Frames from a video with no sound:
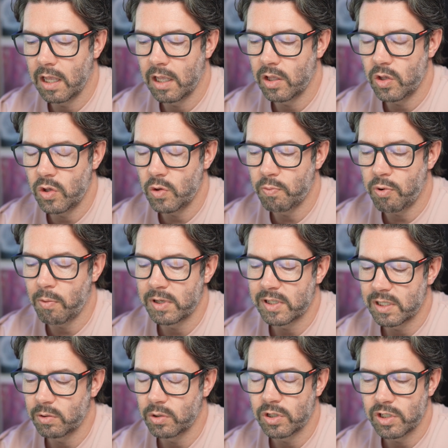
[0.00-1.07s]
you probably
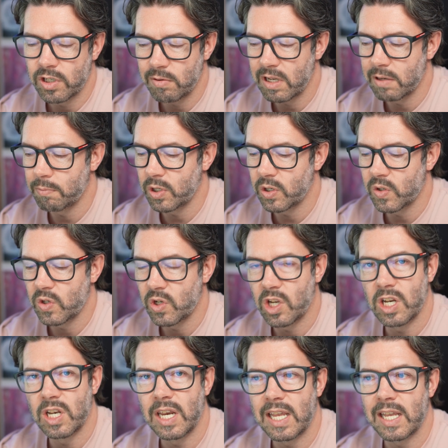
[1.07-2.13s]
still could do it because you're
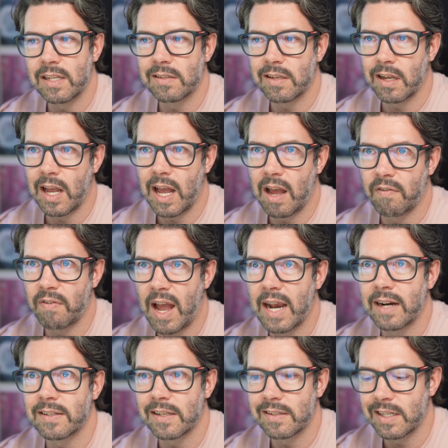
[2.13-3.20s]
going to need to have
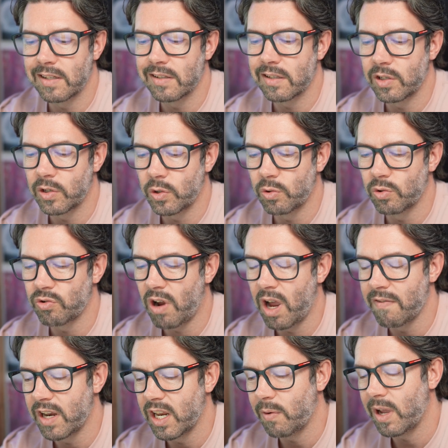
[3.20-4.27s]
access into the Google
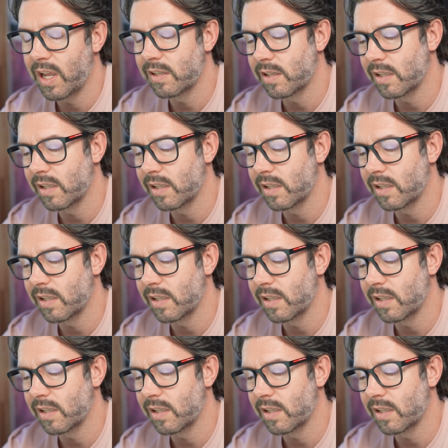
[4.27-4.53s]
Drive anyway.